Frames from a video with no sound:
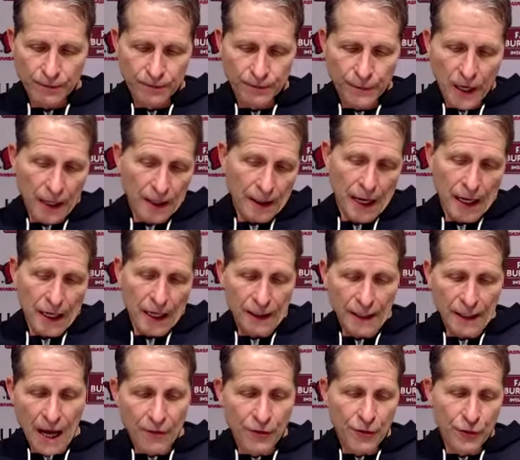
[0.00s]
And he
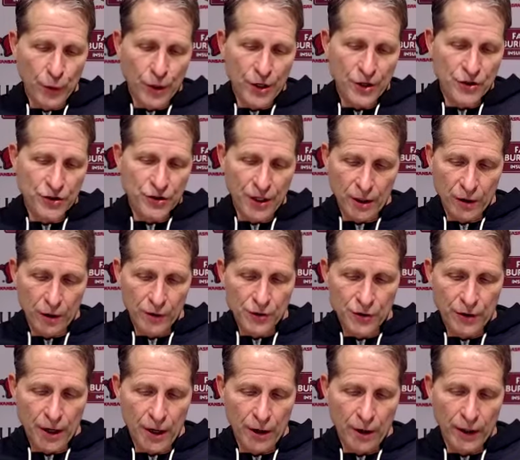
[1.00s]
had 3 steals
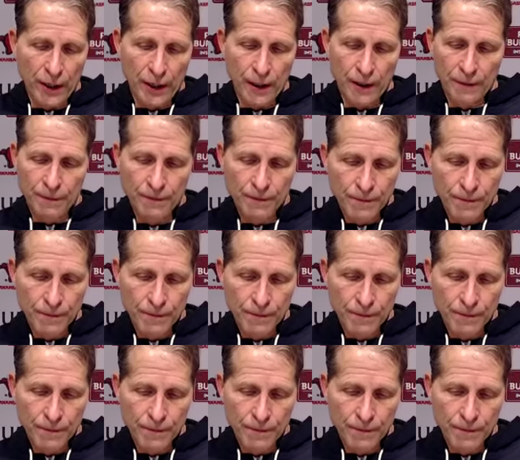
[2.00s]
in area.